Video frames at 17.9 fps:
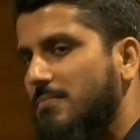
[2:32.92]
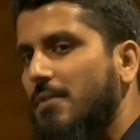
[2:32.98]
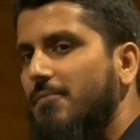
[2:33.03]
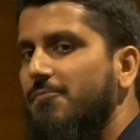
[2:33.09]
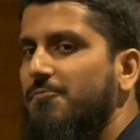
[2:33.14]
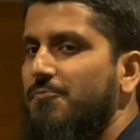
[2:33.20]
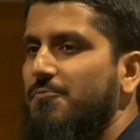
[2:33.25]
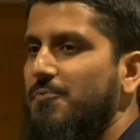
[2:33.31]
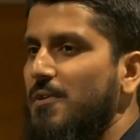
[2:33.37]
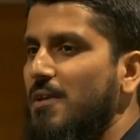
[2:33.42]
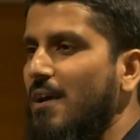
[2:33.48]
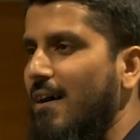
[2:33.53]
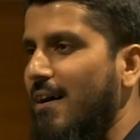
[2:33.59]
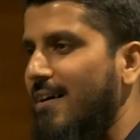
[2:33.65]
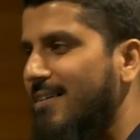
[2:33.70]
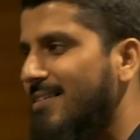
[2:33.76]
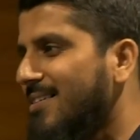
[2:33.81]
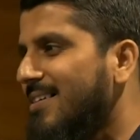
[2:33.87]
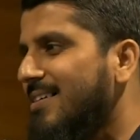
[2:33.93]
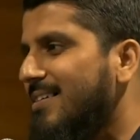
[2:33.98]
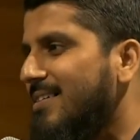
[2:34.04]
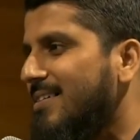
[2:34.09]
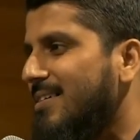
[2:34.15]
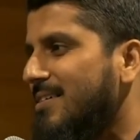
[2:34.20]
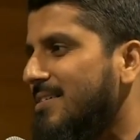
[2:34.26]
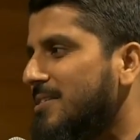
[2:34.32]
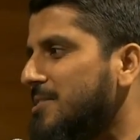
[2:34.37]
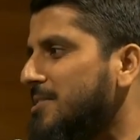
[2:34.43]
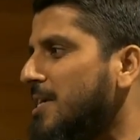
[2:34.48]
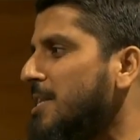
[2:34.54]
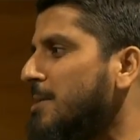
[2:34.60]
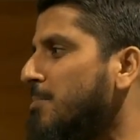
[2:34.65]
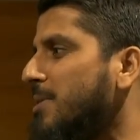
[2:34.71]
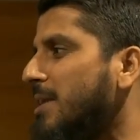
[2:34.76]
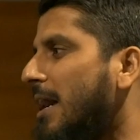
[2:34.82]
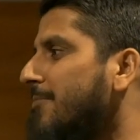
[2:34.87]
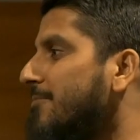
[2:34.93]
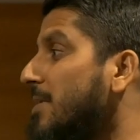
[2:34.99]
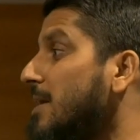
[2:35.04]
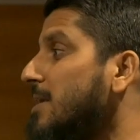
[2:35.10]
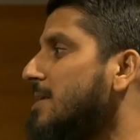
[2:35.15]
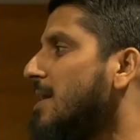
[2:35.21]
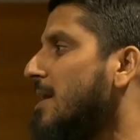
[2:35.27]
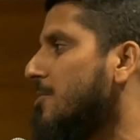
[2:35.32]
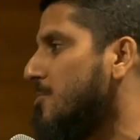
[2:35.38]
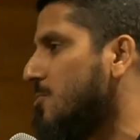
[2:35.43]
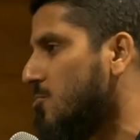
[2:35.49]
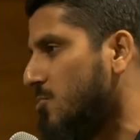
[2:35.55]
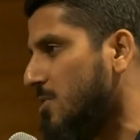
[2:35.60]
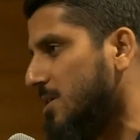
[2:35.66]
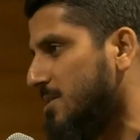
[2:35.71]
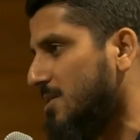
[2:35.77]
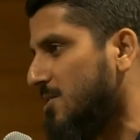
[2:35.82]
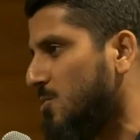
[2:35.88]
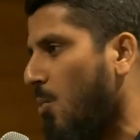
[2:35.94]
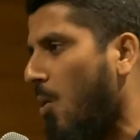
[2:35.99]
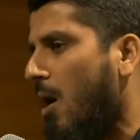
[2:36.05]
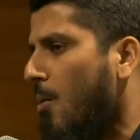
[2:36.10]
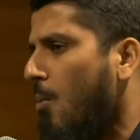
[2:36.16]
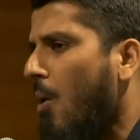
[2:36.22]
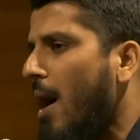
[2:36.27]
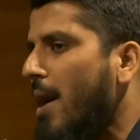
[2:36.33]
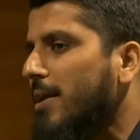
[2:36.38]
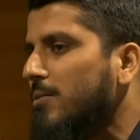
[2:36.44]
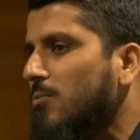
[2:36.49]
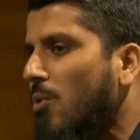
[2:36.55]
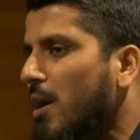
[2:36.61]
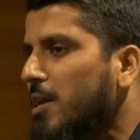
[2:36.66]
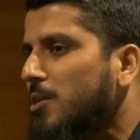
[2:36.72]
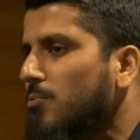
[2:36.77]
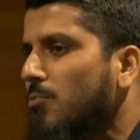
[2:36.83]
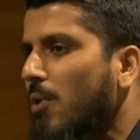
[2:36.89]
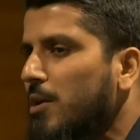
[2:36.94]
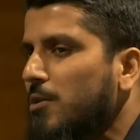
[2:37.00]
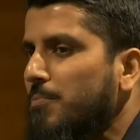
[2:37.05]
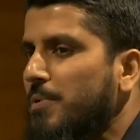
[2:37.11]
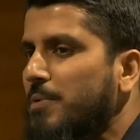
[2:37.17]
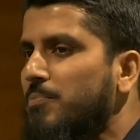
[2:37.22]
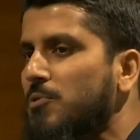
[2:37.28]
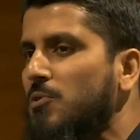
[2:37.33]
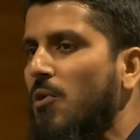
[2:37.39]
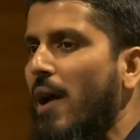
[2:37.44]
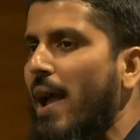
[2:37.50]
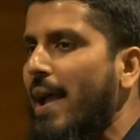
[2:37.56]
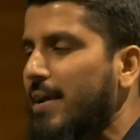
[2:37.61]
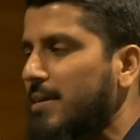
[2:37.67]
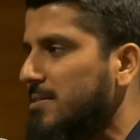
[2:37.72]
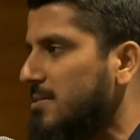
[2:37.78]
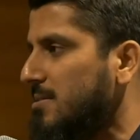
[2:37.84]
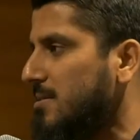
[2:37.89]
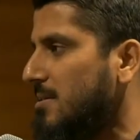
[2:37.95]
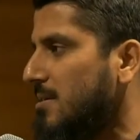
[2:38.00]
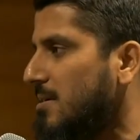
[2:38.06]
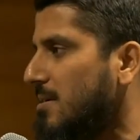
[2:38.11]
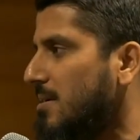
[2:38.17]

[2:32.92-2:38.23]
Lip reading: Fear. Does anybody have any other reasons? Why do people not act?